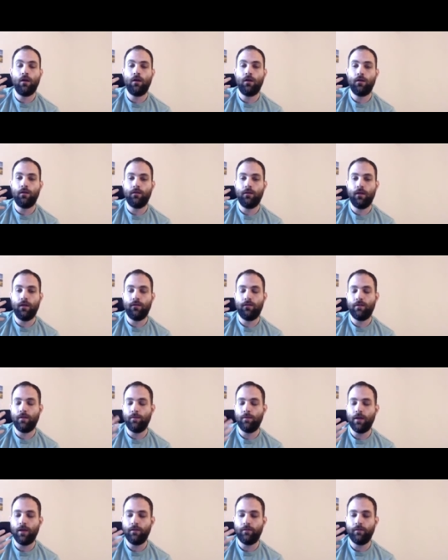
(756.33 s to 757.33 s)
in some
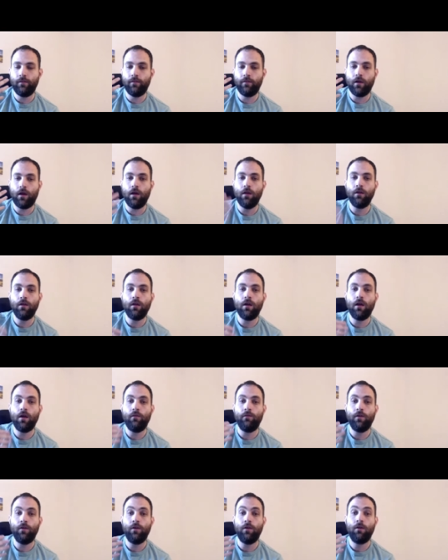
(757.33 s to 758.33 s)
cases
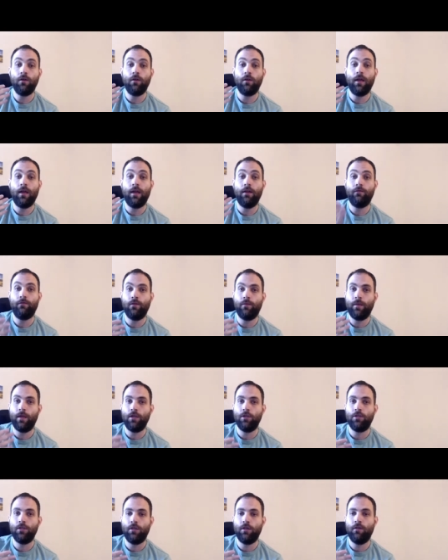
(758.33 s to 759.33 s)
uncover
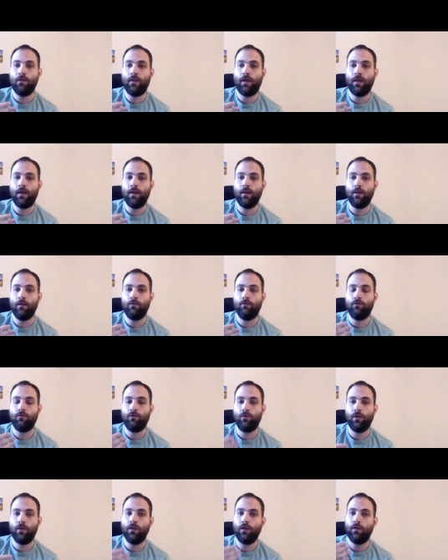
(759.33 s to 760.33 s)
information that is
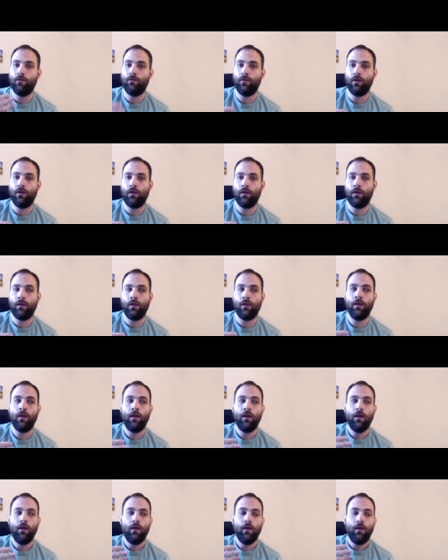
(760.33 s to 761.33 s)
really really
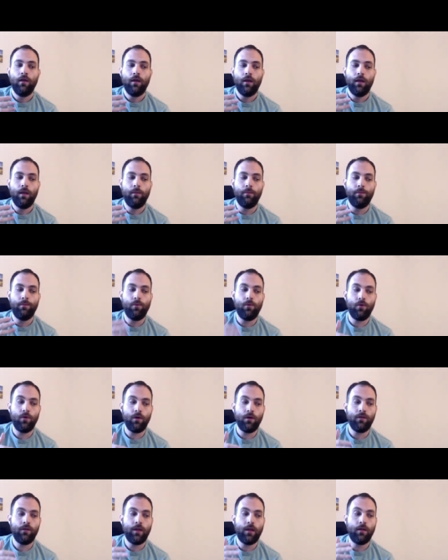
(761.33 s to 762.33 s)

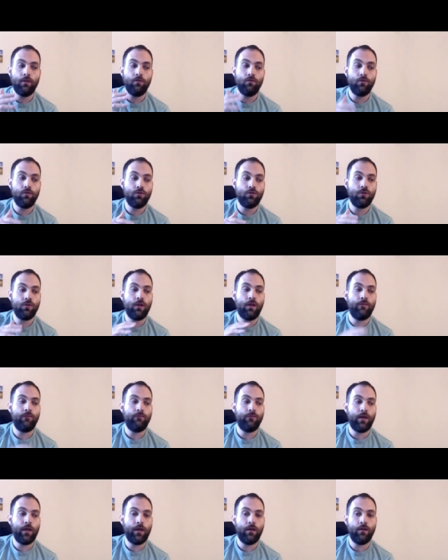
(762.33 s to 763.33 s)
important and crucial and
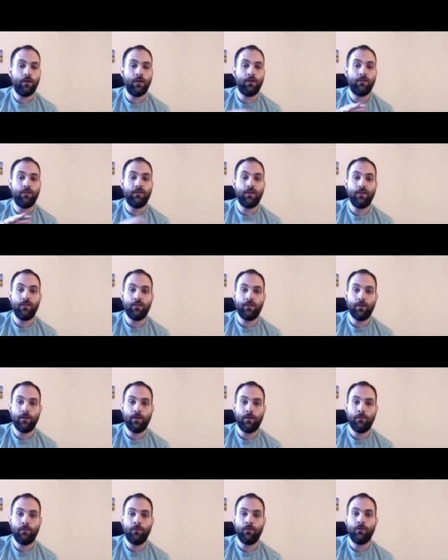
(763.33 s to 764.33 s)
vital and
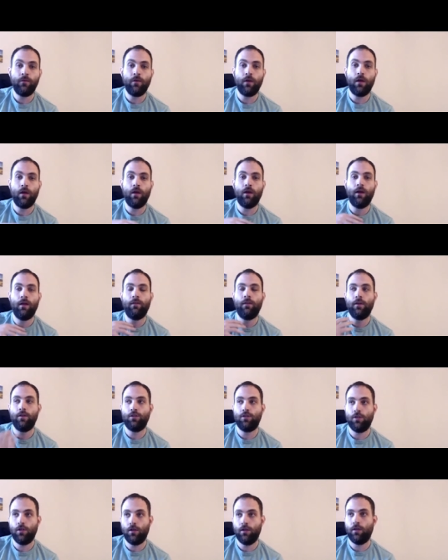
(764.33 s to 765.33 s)
sensitive uh, and they
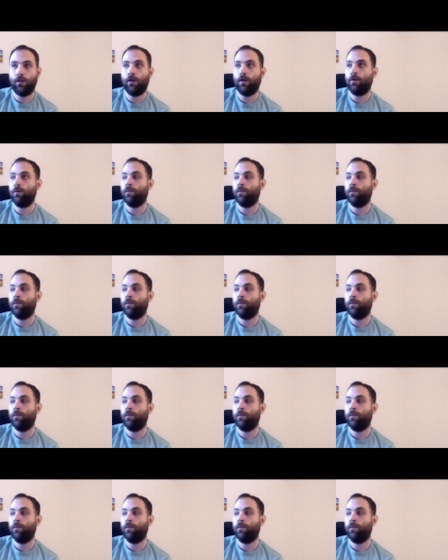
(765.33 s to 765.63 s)
shouldn't know